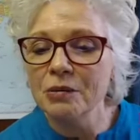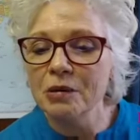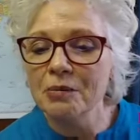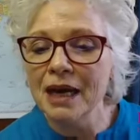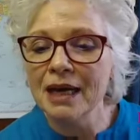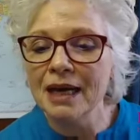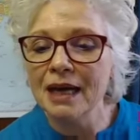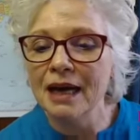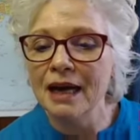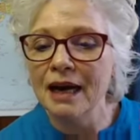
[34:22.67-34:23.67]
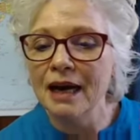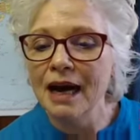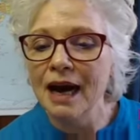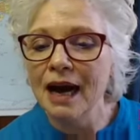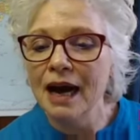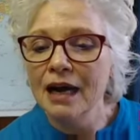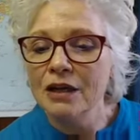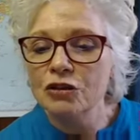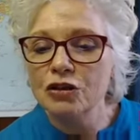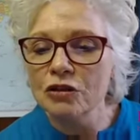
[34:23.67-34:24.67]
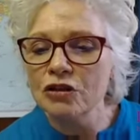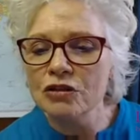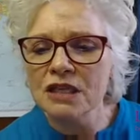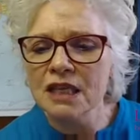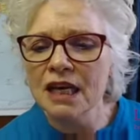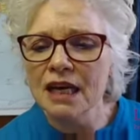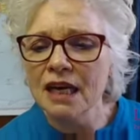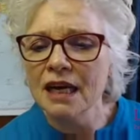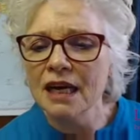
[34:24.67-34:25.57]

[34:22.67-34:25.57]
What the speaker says: Romania. Do you see?